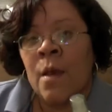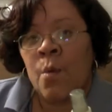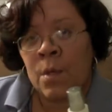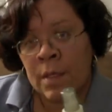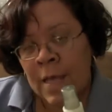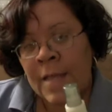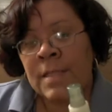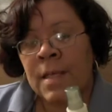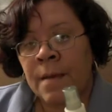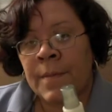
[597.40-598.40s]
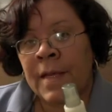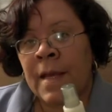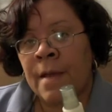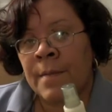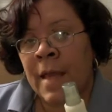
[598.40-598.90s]
The last time I
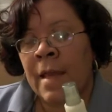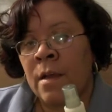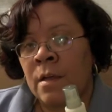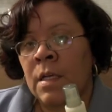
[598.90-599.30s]
got my hair